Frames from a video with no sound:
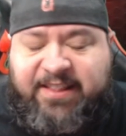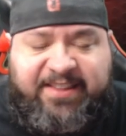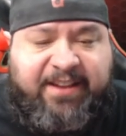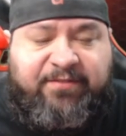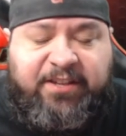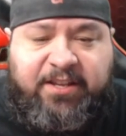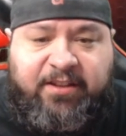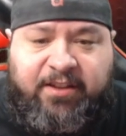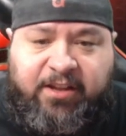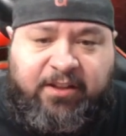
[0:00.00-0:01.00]
Definitely
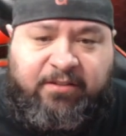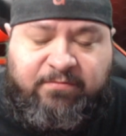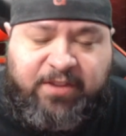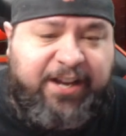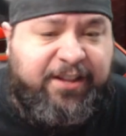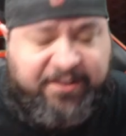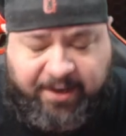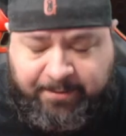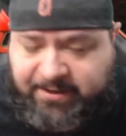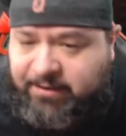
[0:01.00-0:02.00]
uh, not a
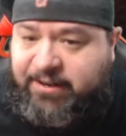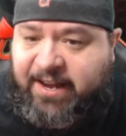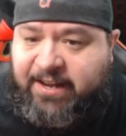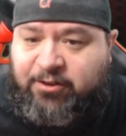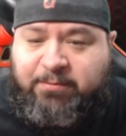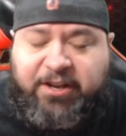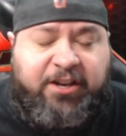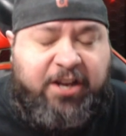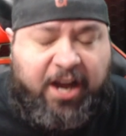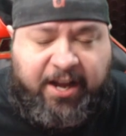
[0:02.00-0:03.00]
top tier character, but a
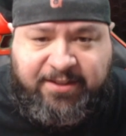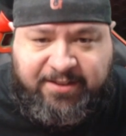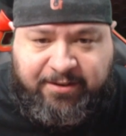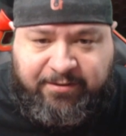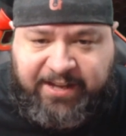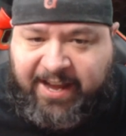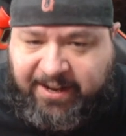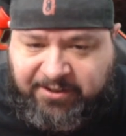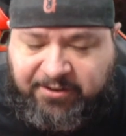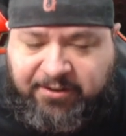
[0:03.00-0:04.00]
god tier
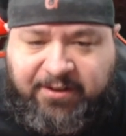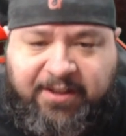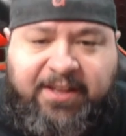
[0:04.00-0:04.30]
character.